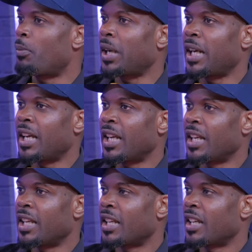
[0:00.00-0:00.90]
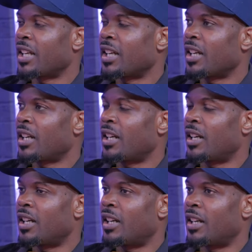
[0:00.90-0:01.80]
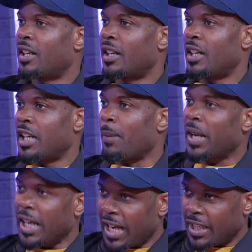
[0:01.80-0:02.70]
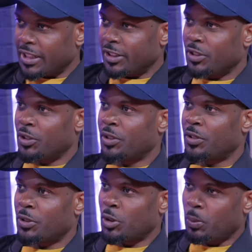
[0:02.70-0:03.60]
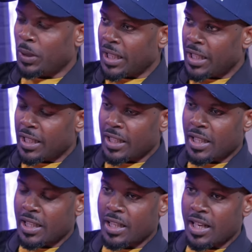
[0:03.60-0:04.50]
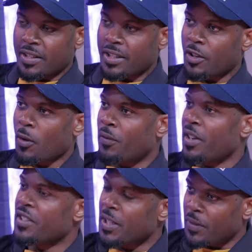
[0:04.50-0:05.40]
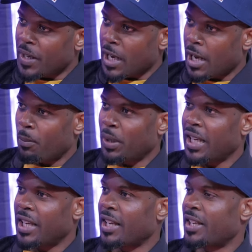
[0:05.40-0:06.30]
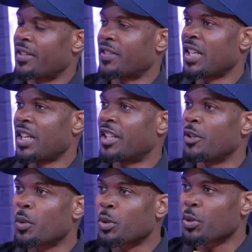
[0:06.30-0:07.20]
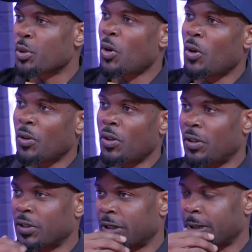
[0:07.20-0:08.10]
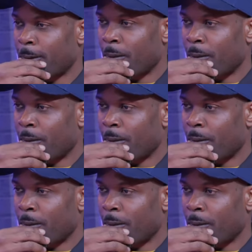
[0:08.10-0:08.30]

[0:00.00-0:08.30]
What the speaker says: play number nine, to play as an offensive player, they want to score goals,